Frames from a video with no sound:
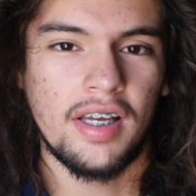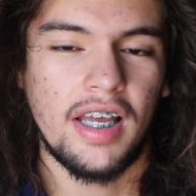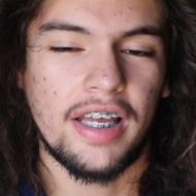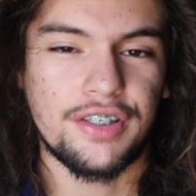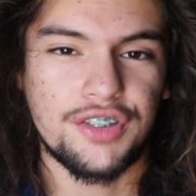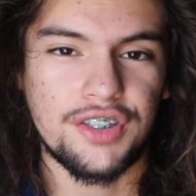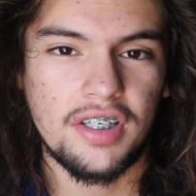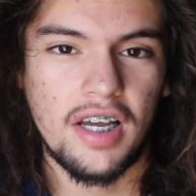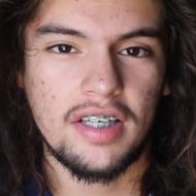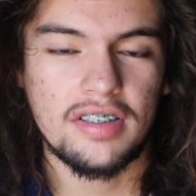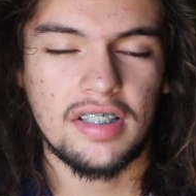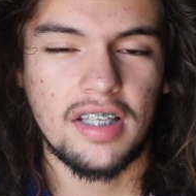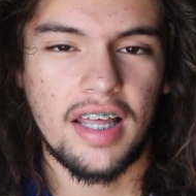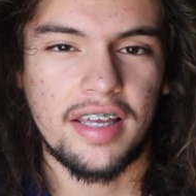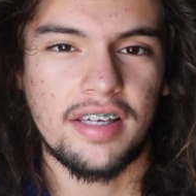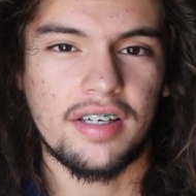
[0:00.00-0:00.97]
and she has
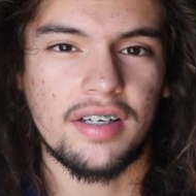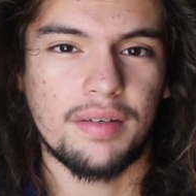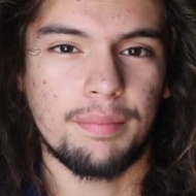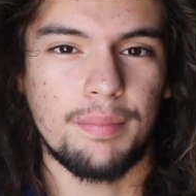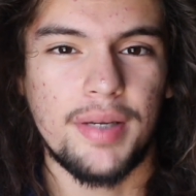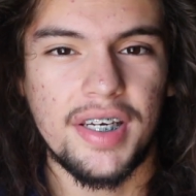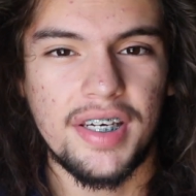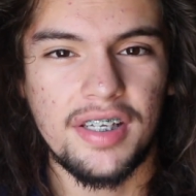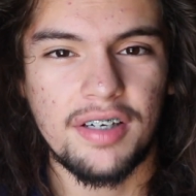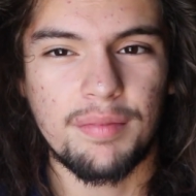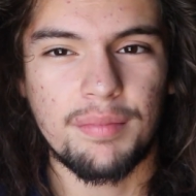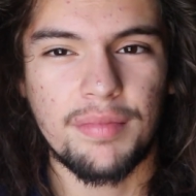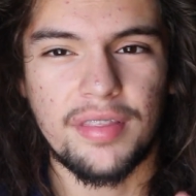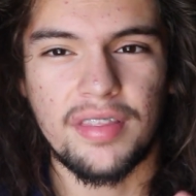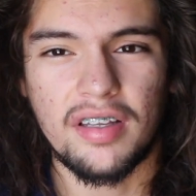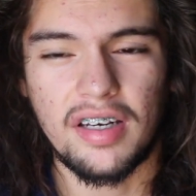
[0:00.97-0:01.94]
like medium,
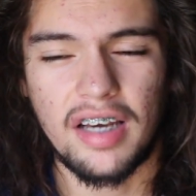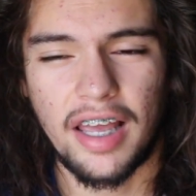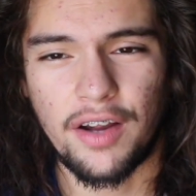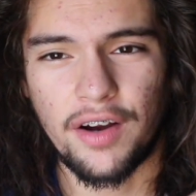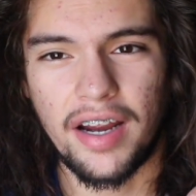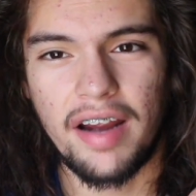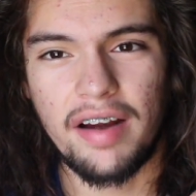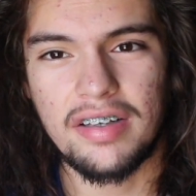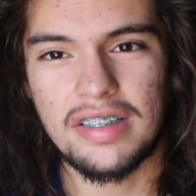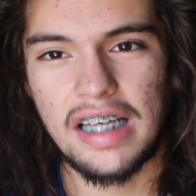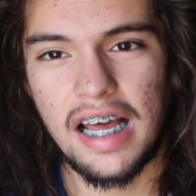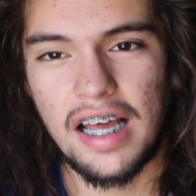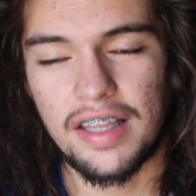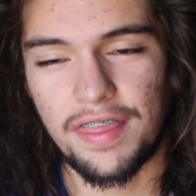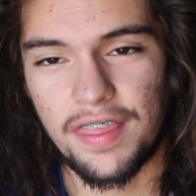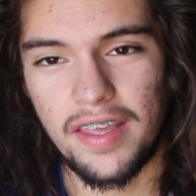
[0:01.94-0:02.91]
like her hair is
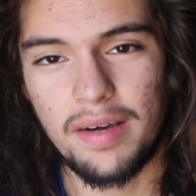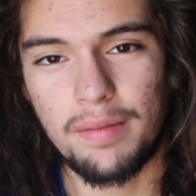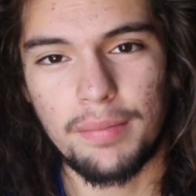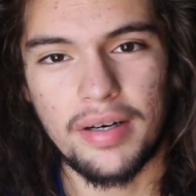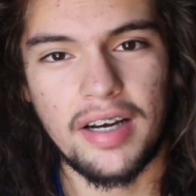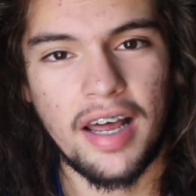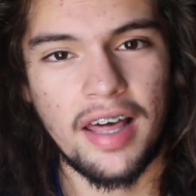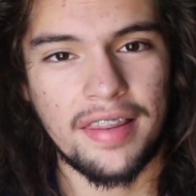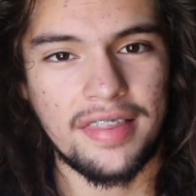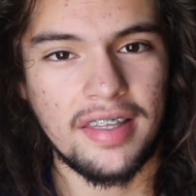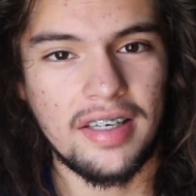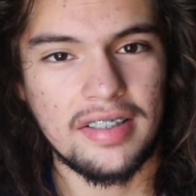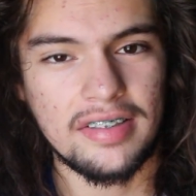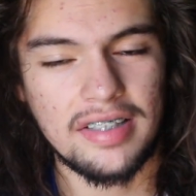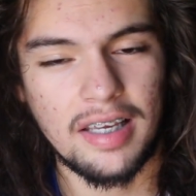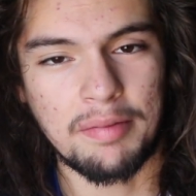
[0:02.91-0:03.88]
not thin but not
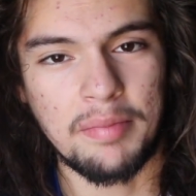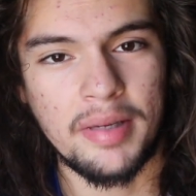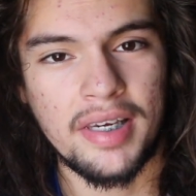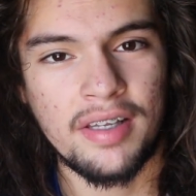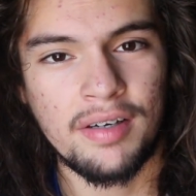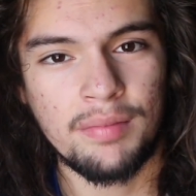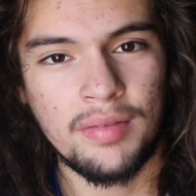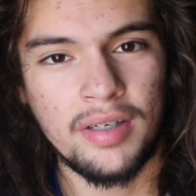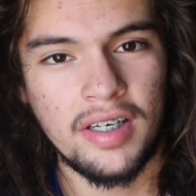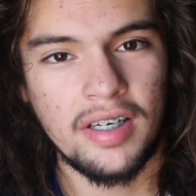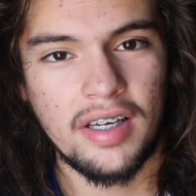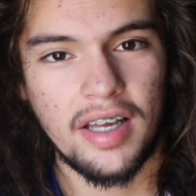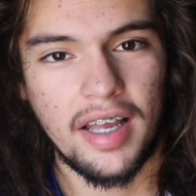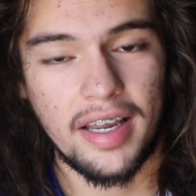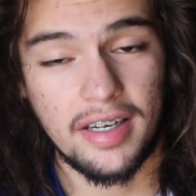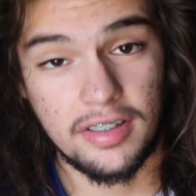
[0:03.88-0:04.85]
thick, it's like medium,
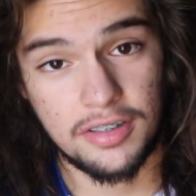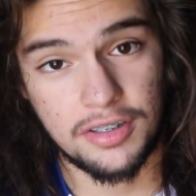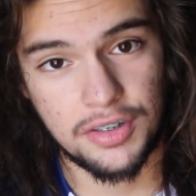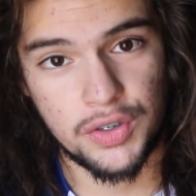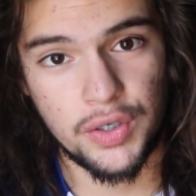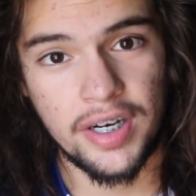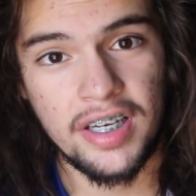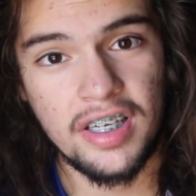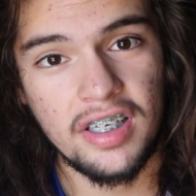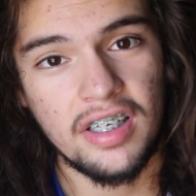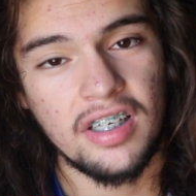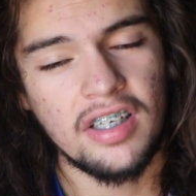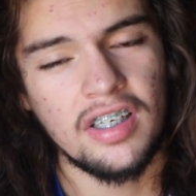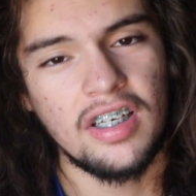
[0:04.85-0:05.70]
and it's straight.